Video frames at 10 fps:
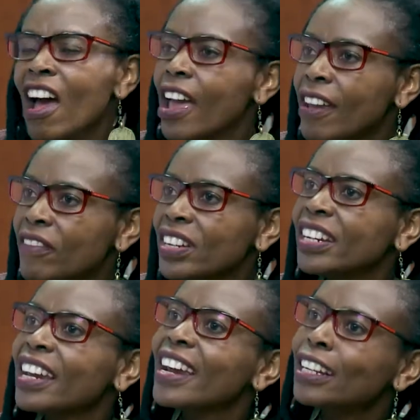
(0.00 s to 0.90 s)

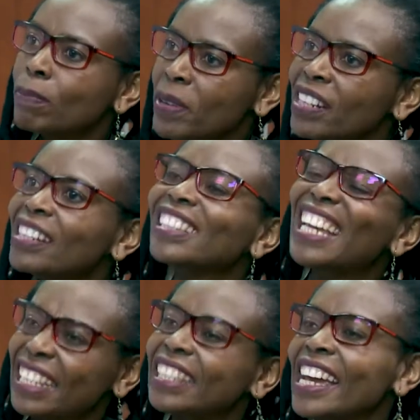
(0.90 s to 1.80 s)
everyday experience
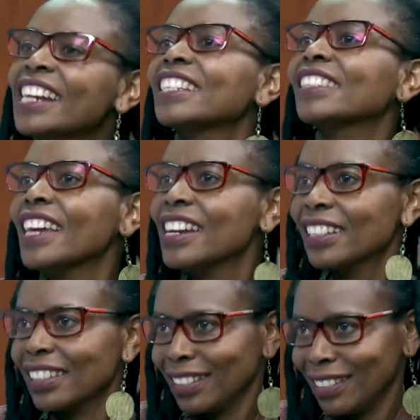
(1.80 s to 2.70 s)
as they understand it.